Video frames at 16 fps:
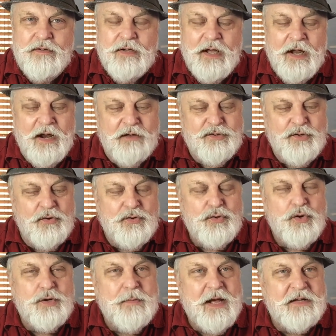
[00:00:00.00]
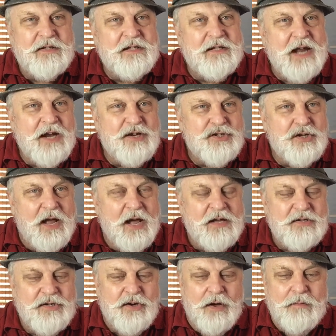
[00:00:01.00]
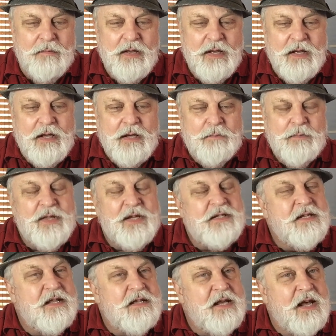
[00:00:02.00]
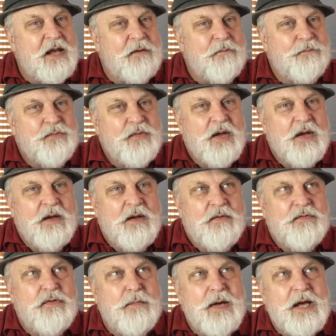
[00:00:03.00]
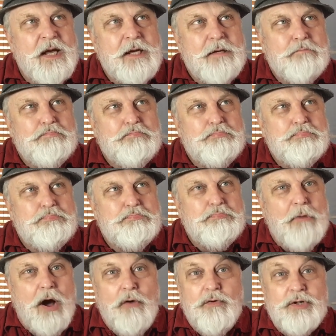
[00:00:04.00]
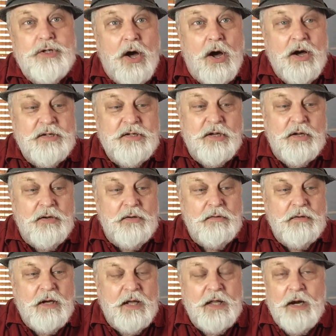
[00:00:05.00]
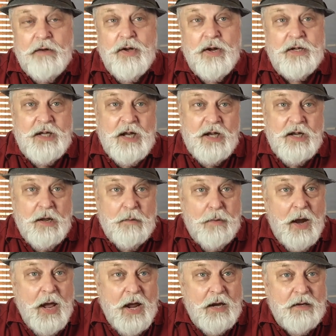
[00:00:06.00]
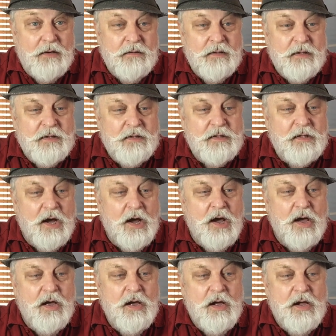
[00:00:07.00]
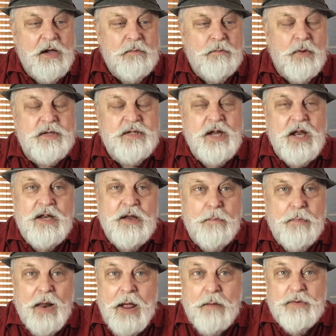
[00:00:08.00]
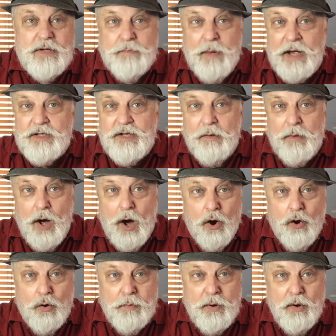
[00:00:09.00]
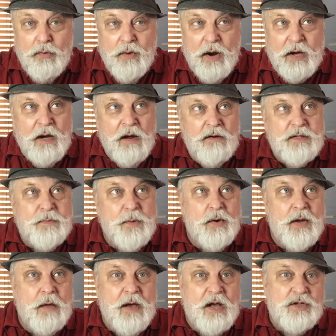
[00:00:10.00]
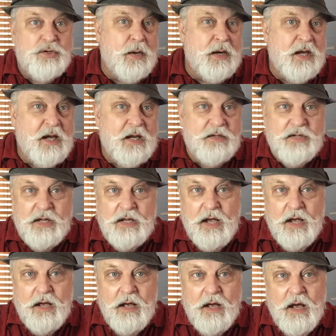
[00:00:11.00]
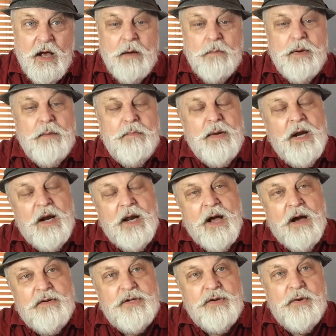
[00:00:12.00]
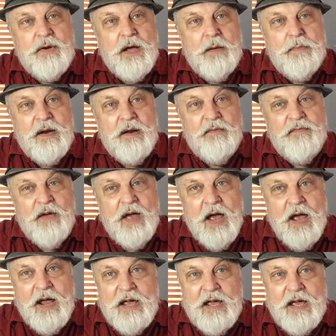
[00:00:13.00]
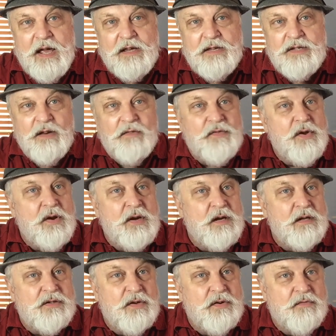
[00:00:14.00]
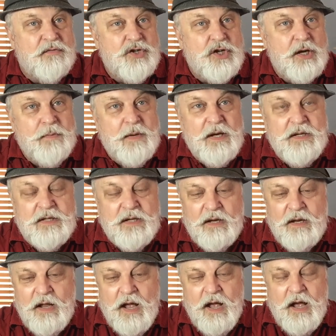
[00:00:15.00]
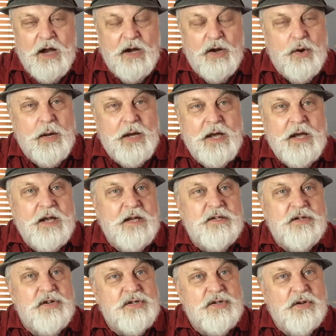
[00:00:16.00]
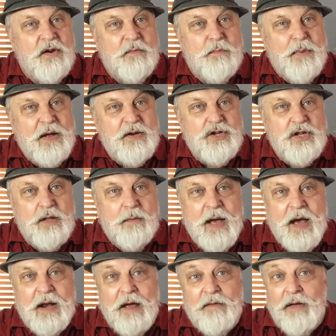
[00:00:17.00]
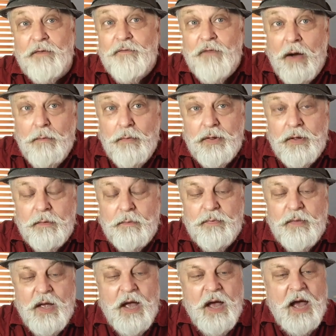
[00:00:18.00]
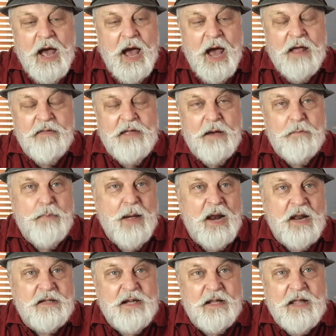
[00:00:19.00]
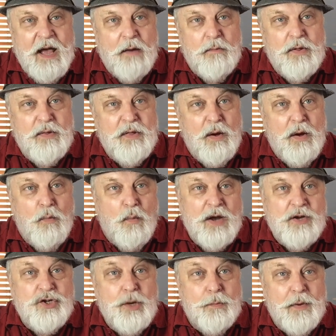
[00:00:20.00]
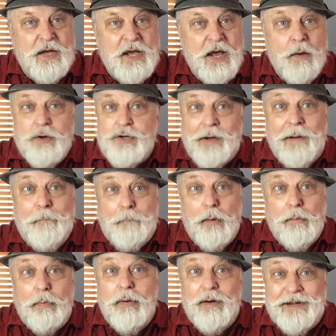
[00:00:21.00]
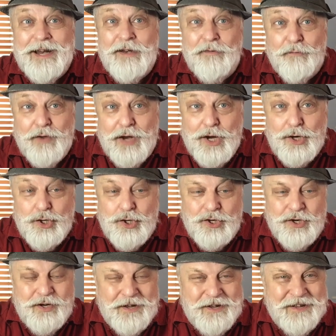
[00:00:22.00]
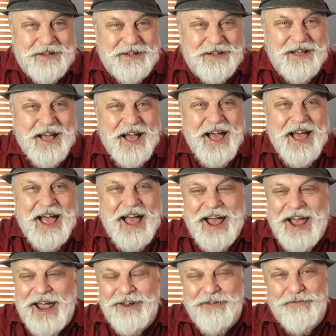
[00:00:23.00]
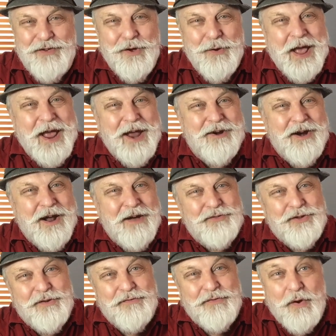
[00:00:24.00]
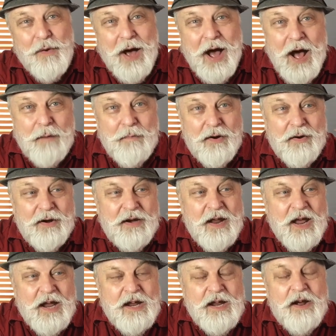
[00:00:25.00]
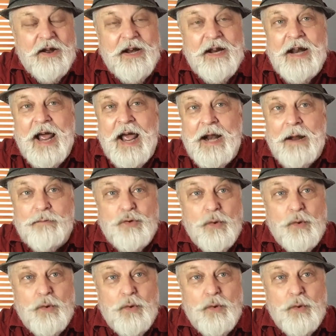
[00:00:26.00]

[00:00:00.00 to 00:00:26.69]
And I sort of talked about stash last time, but this is the thing. For me, I'll retire soon, and then I've got a 10-year plan. So my 10-year plan was based on my old build rate, and I was building about 20 kits a year. But admittedly, I was doing a bit of egg kits and a few little sort of cheapies and quickies and just sort of punching them out and having fun with them. And then balancing that with 1 ship a year, which I probably didn't finish, and a few aircraft and a few armour, and it'd add up